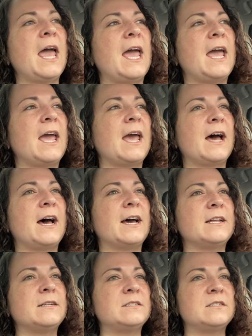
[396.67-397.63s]

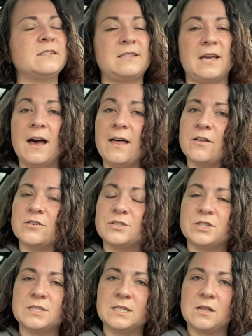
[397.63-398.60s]
And yeah, there's
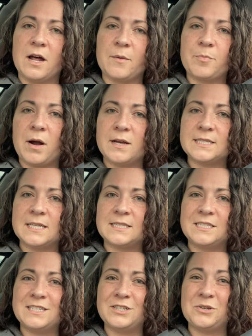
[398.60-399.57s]
just a lot of
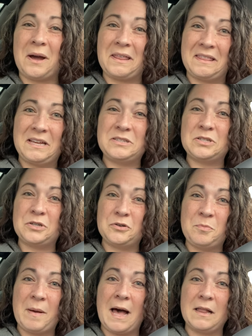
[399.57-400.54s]
processing to do. I think
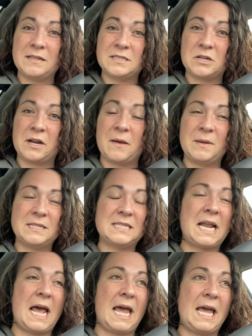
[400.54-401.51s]
two pallets are coming
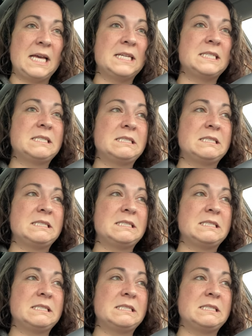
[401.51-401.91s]
today.